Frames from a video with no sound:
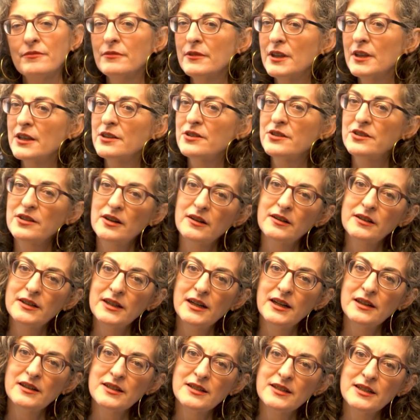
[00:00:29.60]
The
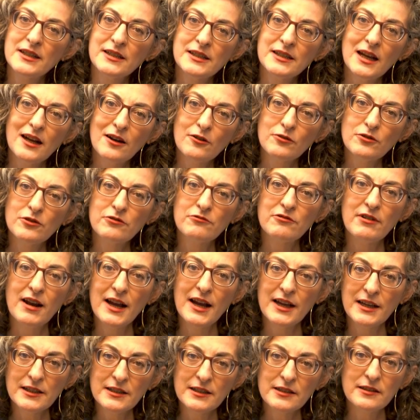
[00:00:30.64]
Charter set out
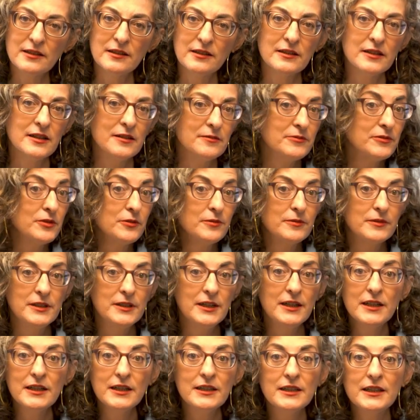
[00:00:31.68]
rights in terms of
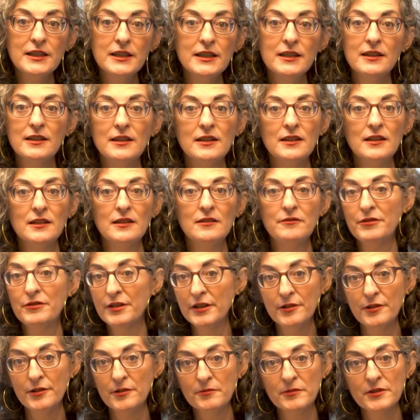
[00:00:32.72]
dignity,
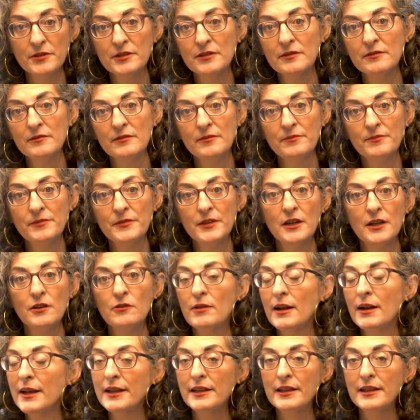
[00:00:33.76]
freedoms,
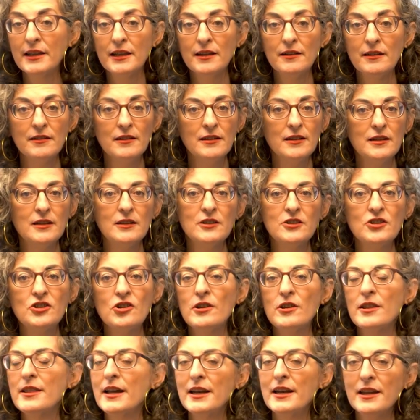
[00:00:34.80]
equality,
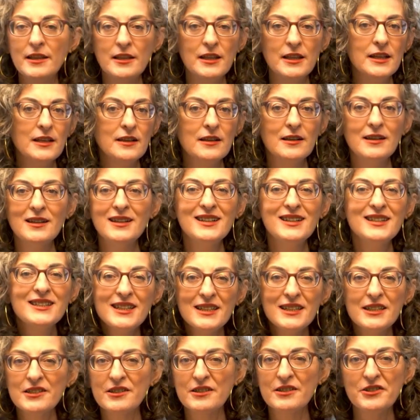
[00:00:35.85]
solidarity,
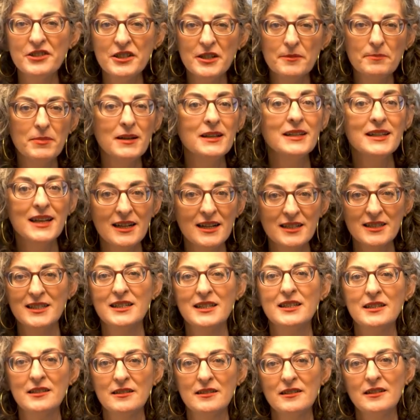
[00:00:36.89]
citizenship, and
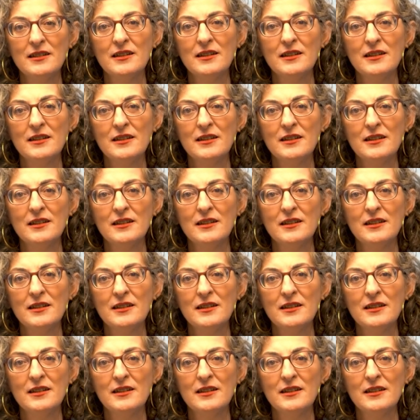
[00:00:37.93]
justice.